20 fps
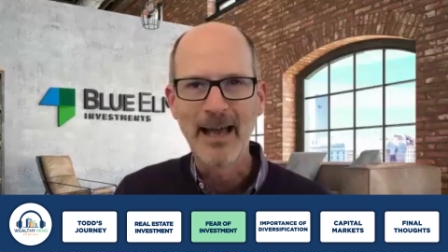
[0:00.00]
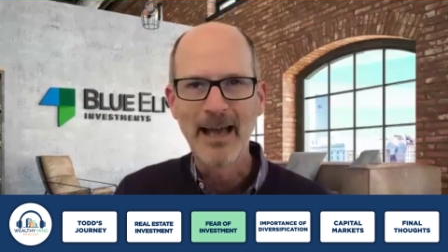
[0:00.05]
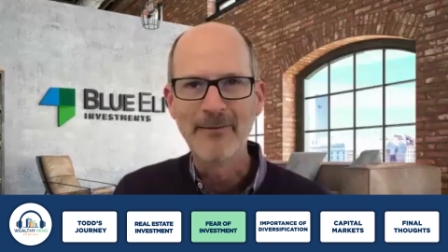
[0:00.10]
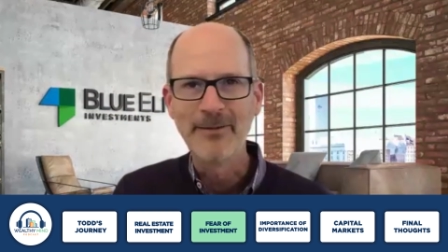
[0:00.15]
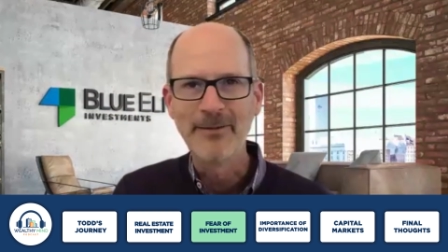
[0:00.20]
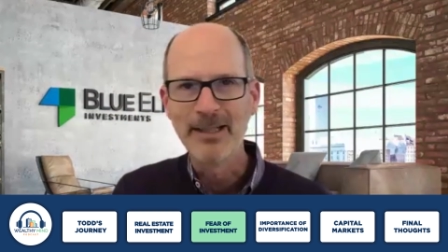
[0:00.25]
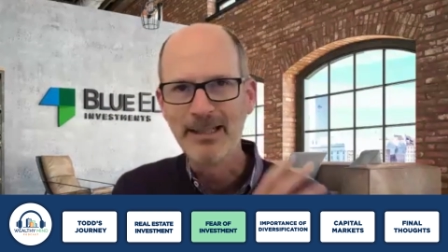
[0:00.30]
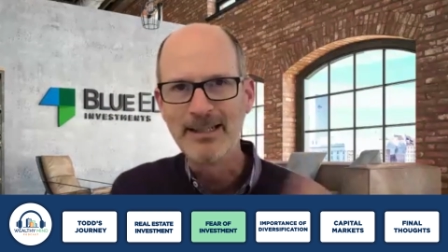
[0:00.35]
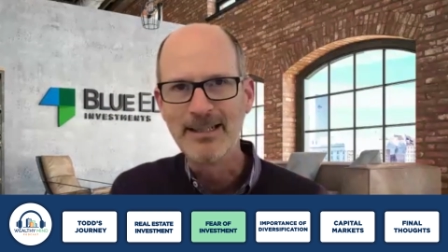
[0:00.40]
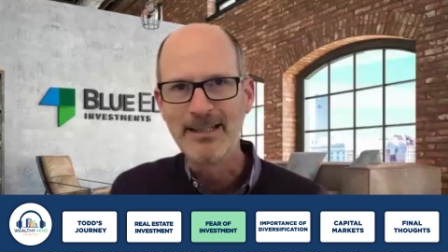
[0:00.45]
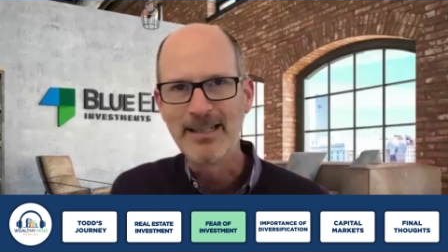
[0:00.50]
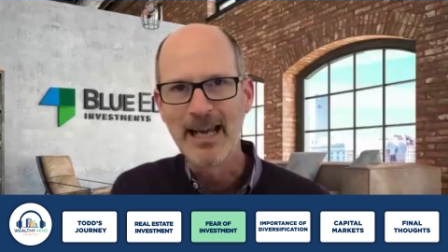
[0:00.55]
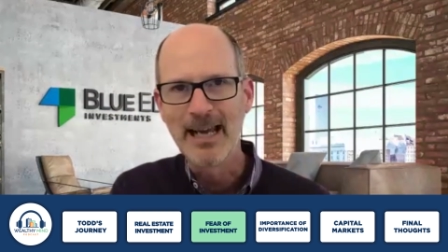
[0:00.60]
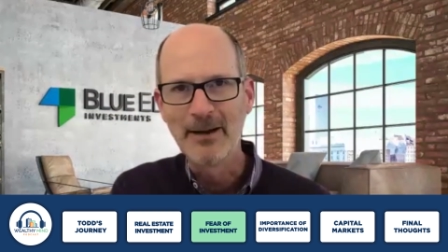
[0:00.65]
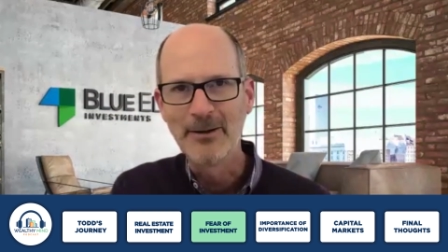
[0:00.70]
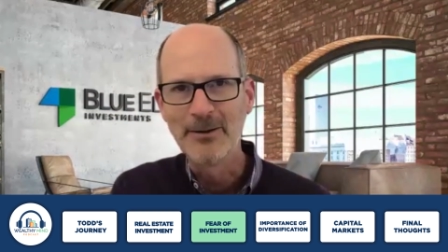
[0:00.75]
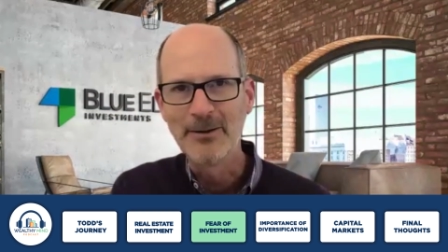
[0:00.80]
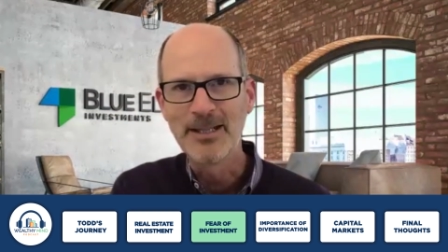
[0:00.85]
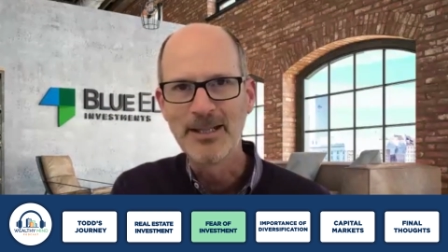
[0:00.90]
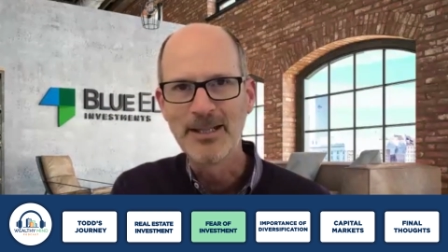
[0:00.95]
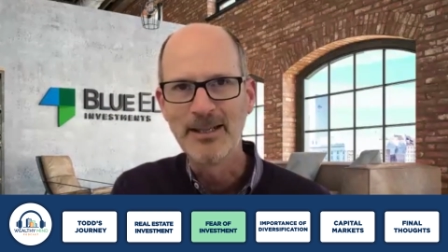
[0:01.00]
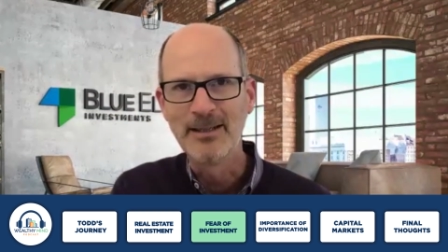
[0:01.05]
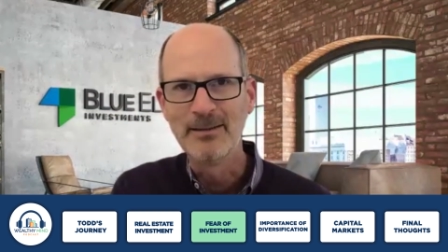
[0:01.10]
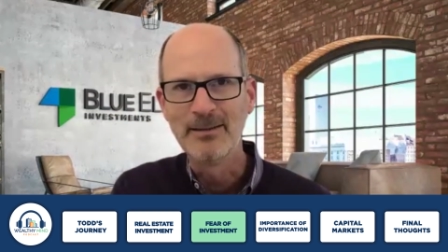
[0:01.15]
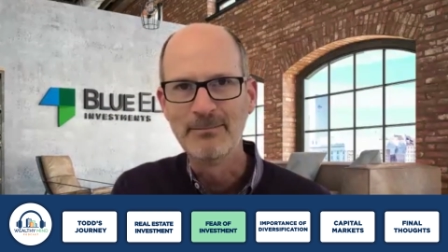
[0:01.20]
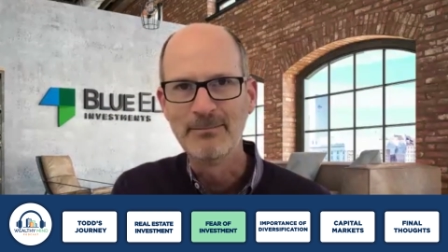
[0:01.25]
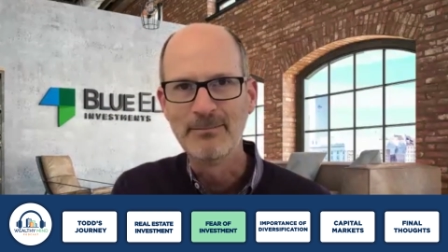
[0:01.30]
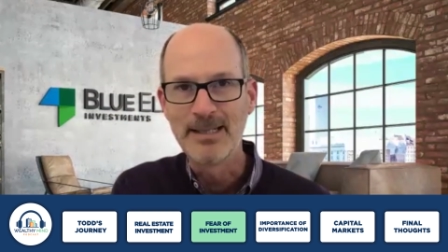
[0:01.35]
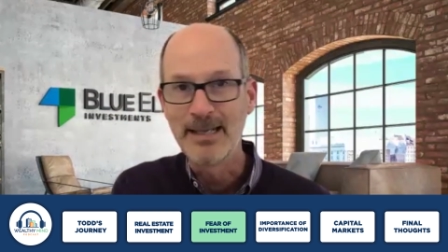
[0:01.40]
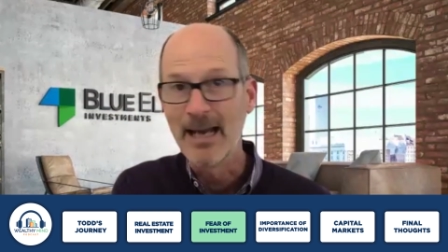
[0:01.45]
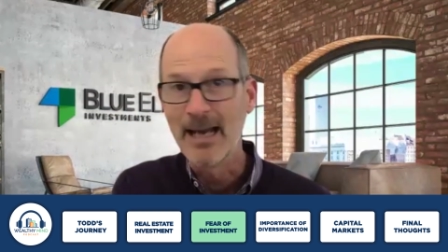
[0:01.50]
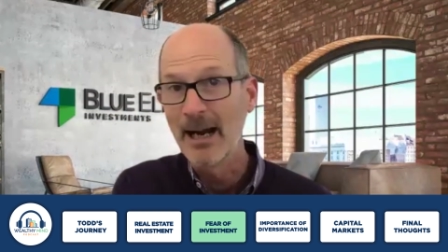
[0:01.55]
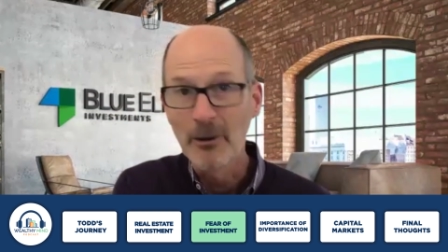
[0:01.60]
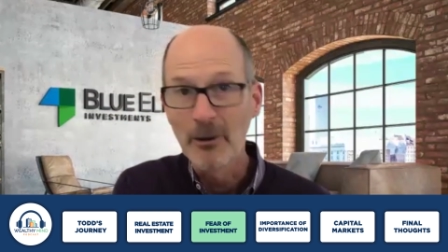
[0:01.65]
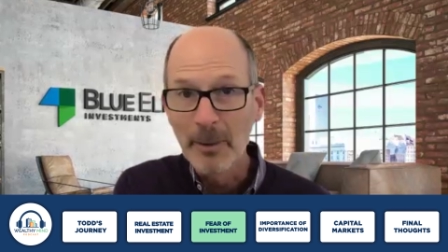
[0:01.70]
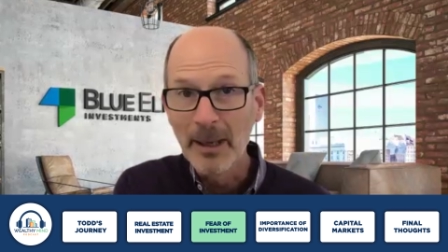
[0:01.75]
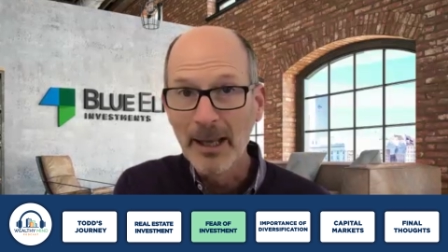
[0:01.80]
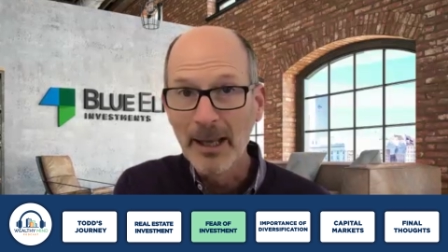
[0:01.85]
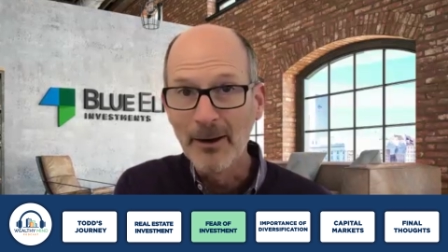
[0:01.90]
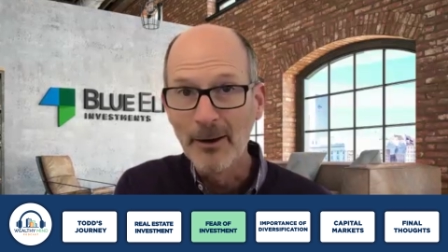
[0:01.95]
having this house in
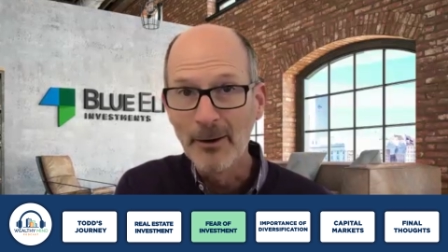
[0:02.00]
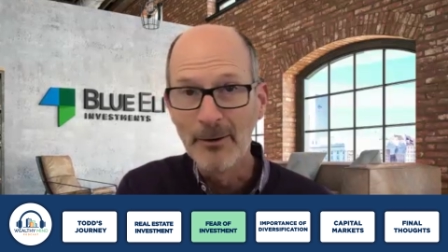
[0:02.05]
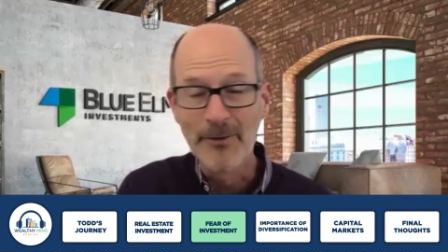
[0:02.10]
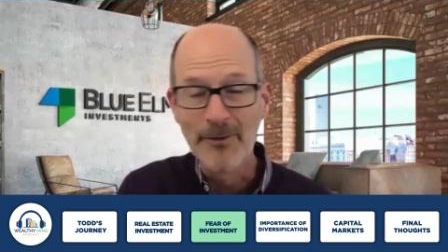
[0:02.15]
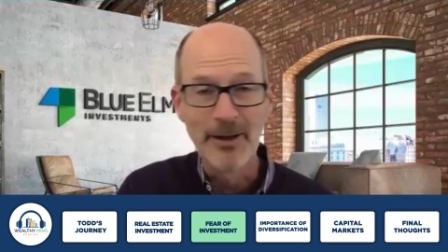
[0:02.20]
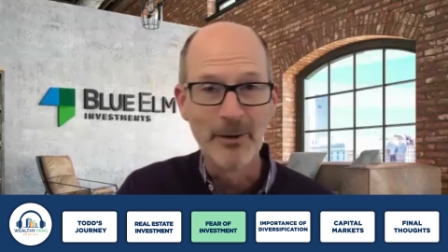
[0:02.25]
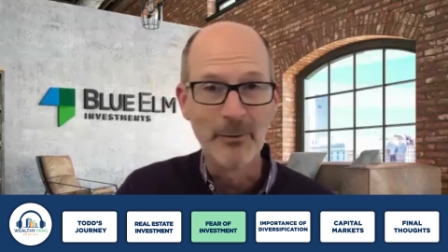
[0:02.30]
Sacramento